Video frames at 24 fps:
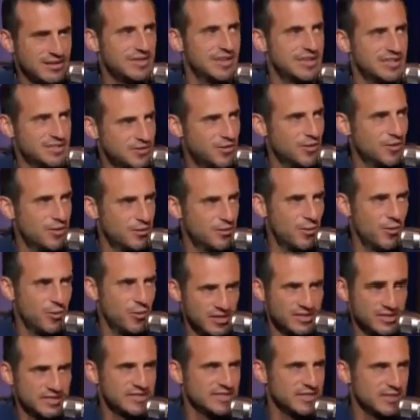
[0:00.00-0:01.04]
It does form
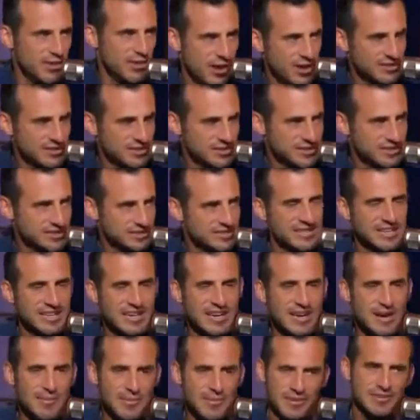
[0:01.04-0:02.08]
wins and losses,
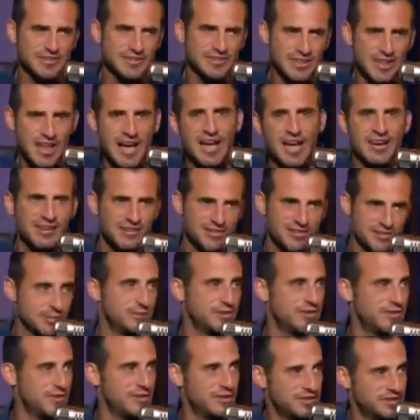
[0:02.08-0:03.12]
but there's a lot in
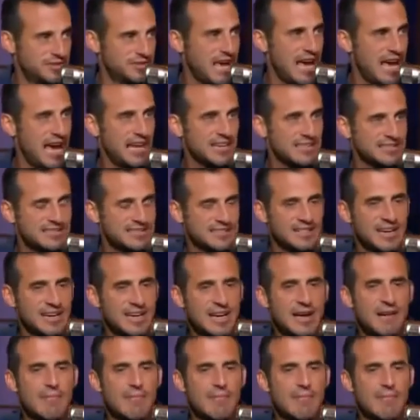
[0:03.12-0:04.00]
terms of your stats.